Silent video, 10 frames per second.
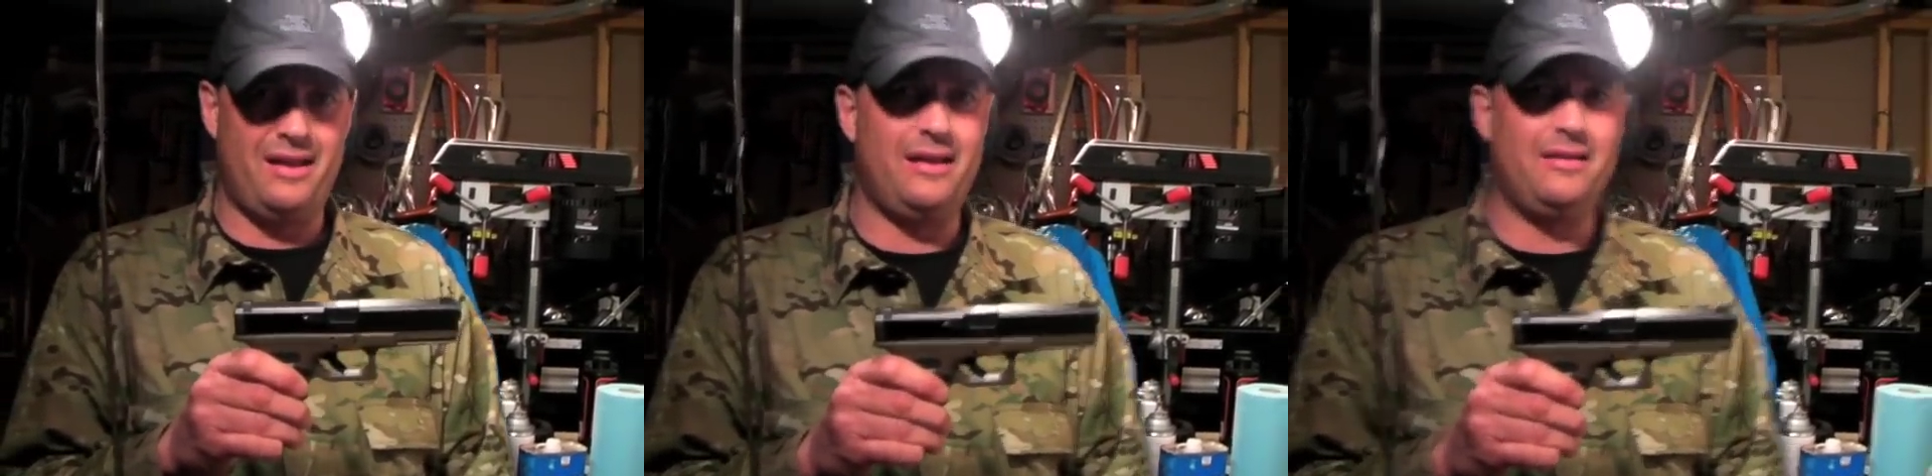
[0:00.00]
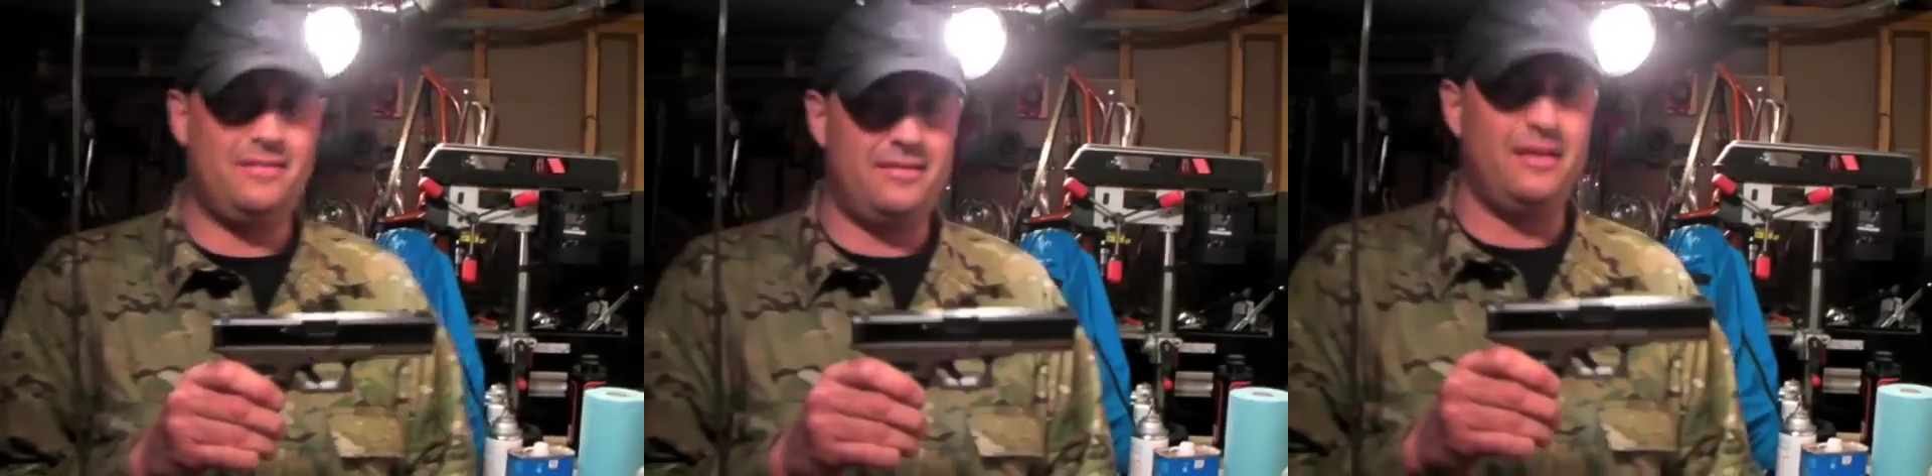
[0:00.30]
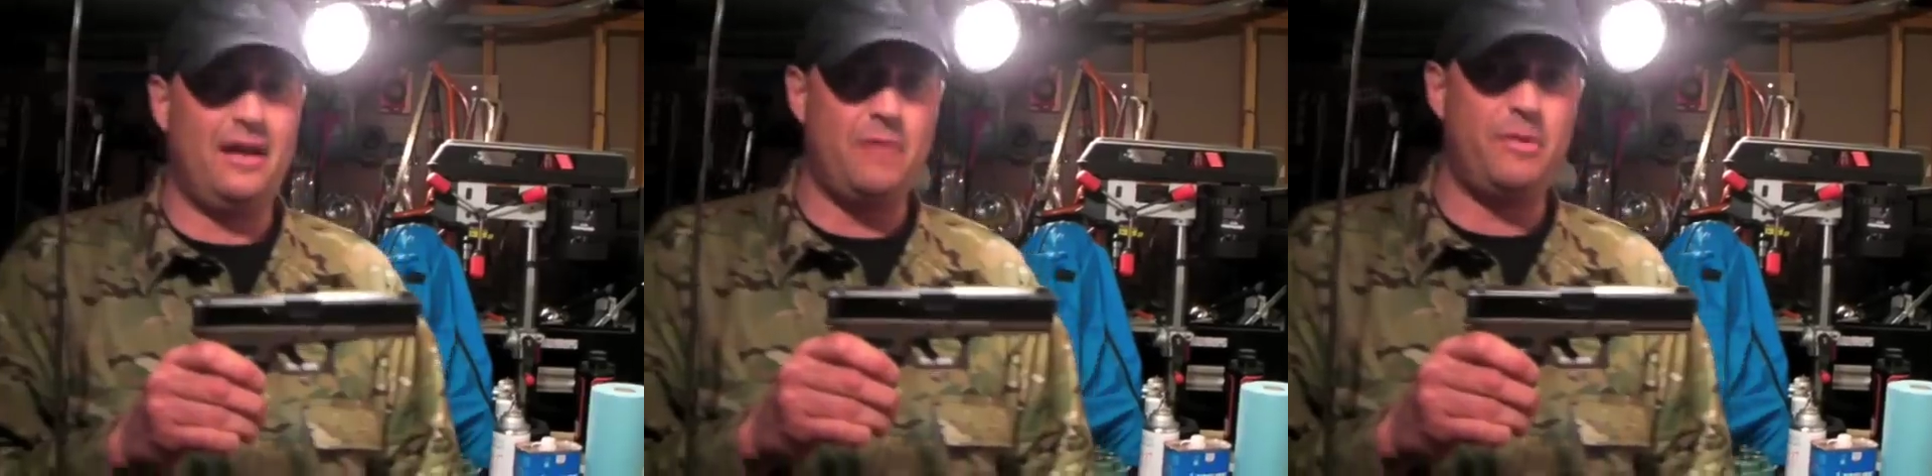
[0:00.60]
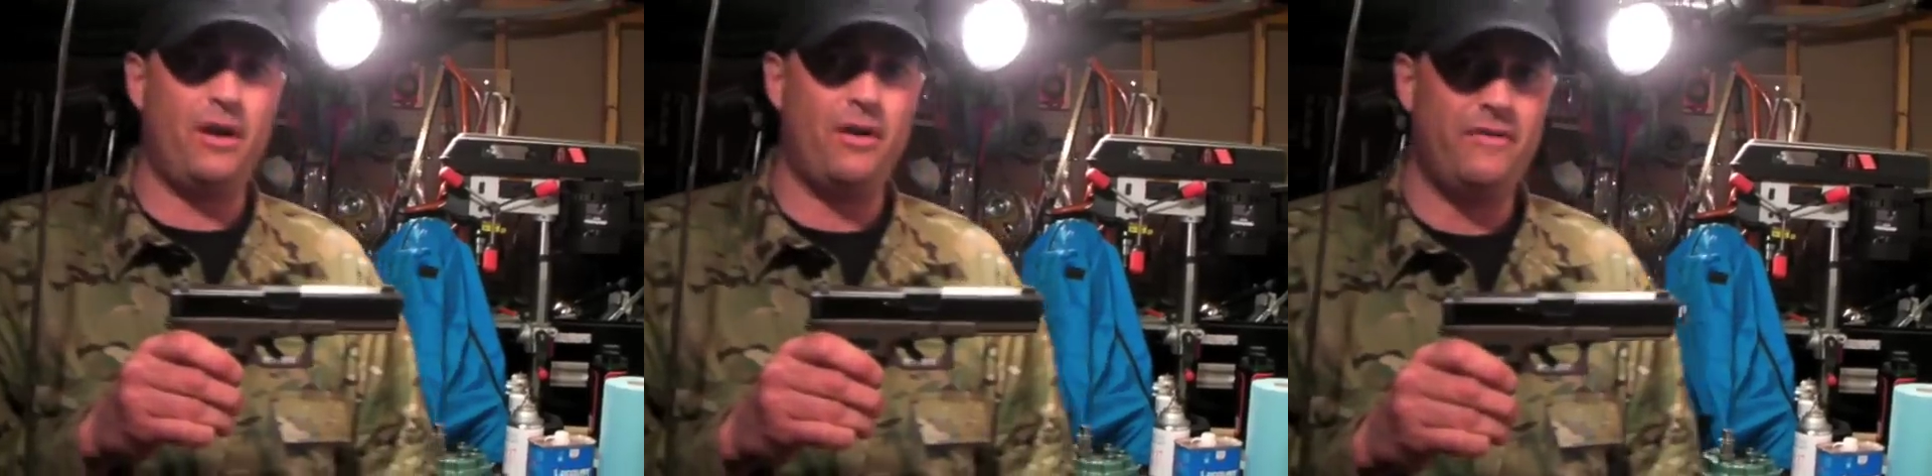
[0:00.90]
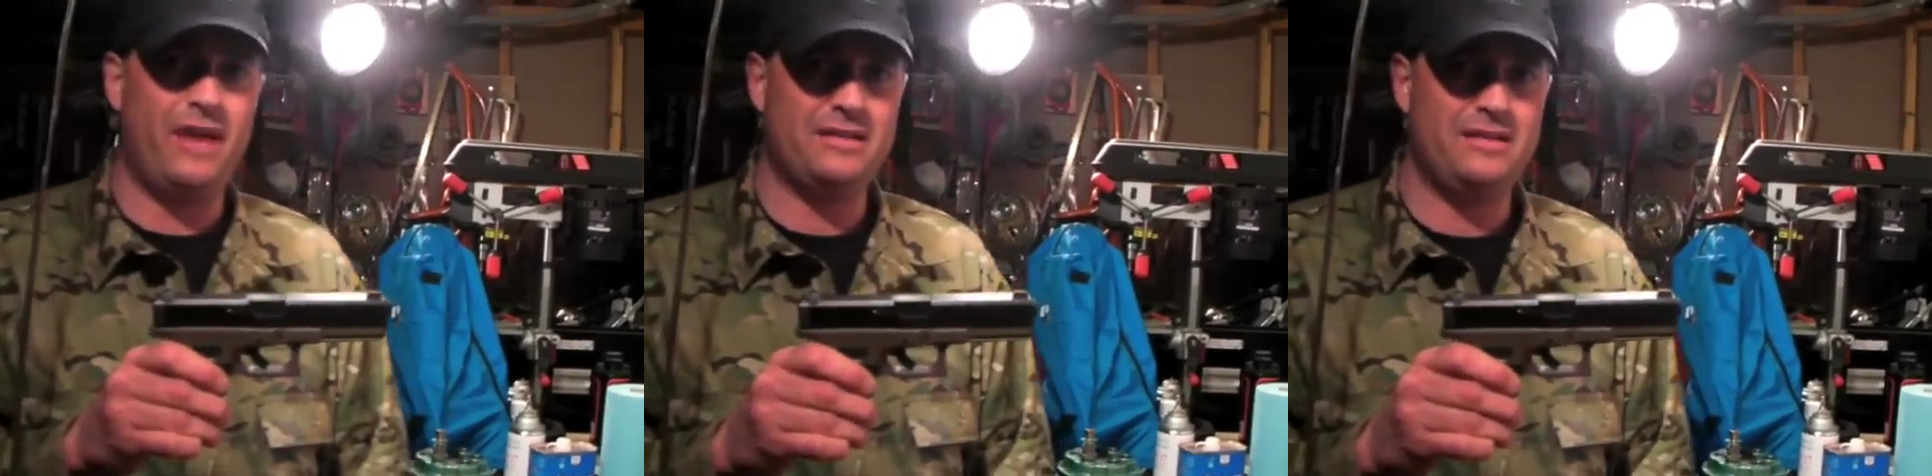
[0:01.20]
It's a nightmare
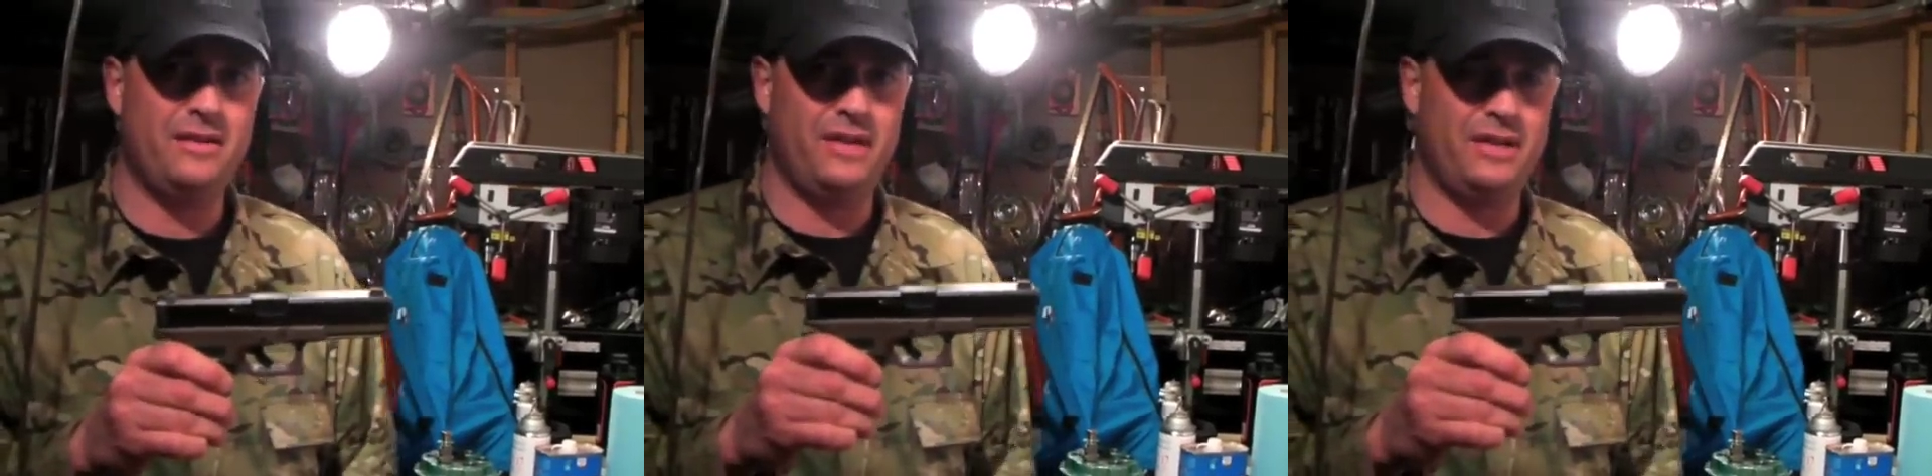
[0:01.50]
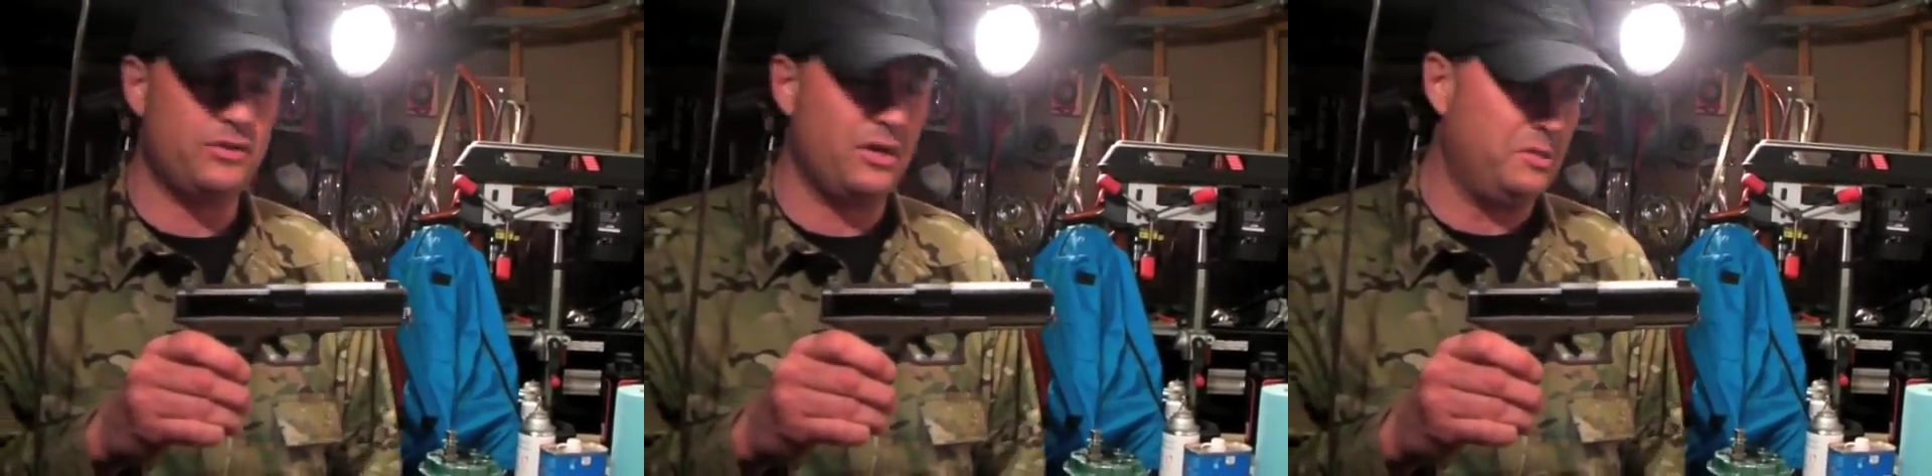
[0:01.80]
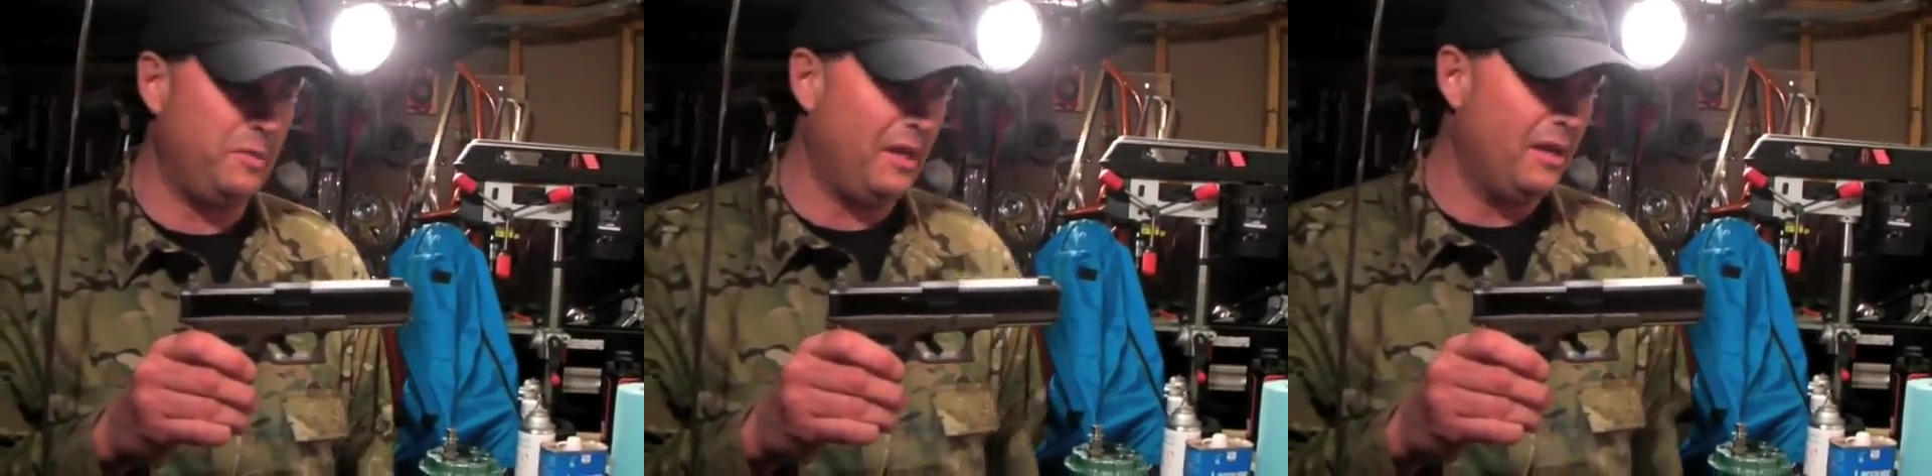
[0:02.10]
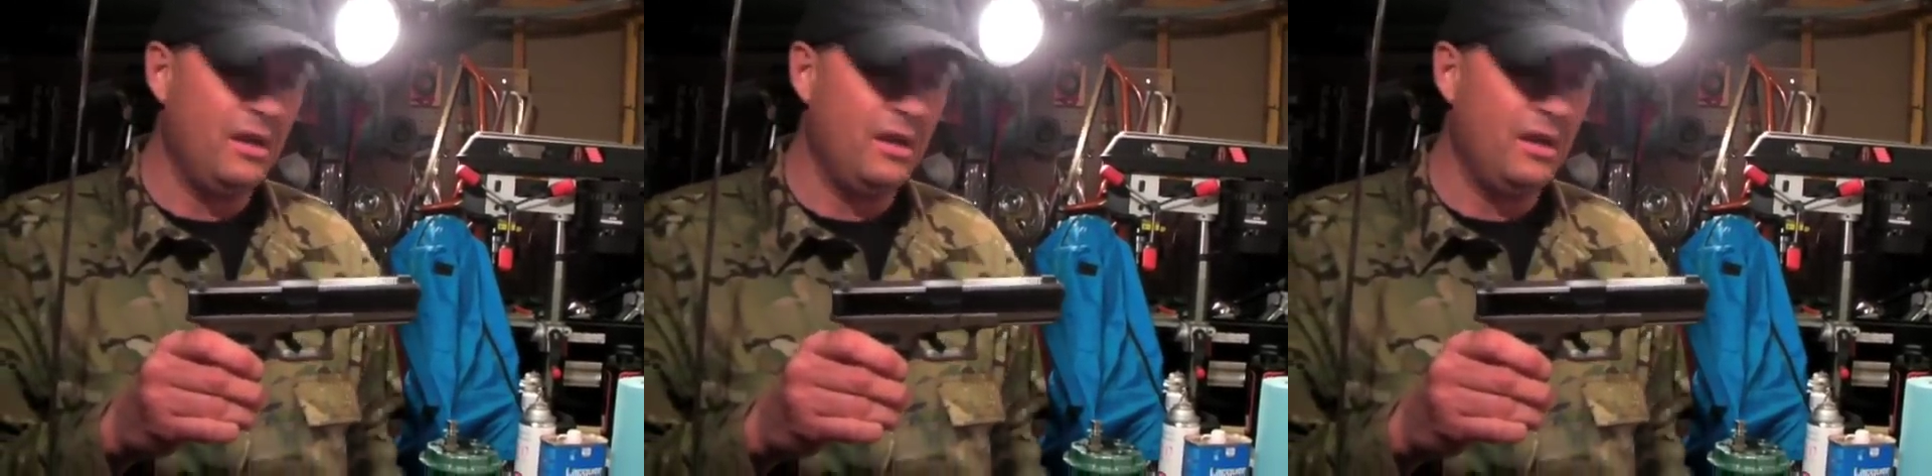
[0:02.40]
of activity, trust me.